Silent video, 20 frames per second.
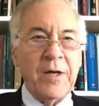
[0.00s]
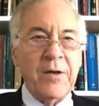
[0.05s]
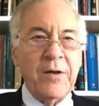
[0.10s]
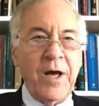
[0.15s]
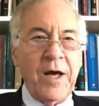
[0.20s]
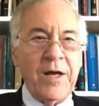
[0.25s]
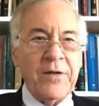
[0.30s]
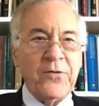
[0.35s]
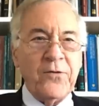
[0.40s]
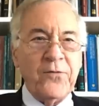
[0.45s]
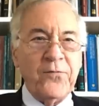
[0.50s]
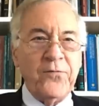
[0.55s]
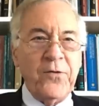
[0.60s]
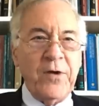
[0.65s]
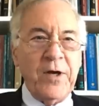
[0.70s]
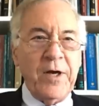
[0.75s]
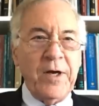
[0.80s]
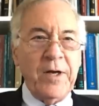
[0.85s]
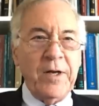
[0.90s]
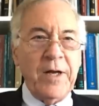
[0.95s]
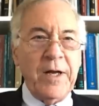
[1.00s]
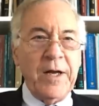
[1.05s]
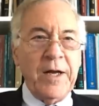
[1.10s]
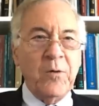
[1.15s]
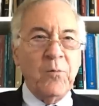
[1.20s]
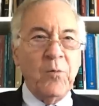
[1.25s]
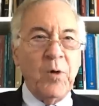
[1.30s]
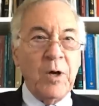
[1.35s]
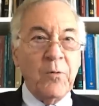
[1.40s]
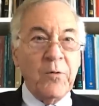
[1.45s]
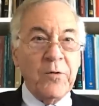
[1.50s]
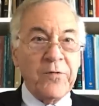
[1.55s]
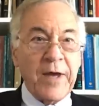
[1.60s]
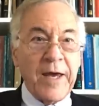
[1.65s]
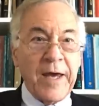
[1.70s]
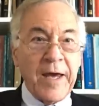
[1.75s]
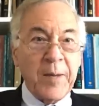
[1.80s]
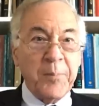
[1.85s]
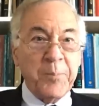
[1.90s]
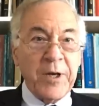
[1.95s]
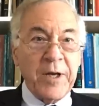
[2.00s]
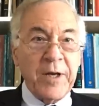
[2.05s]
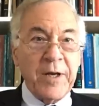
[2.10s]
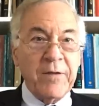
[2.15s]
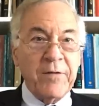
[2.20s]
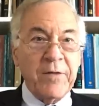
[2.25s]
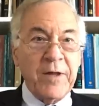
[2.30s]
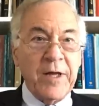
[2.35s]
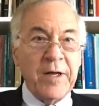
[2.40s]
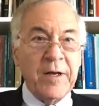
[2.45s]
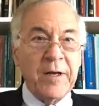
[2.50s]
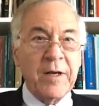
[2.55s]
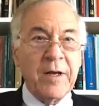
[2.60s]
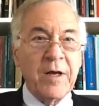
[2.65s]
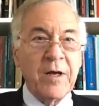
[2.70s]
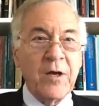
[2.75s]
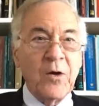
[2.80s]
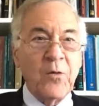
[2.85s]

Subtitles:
not the Fed. And what was happening then?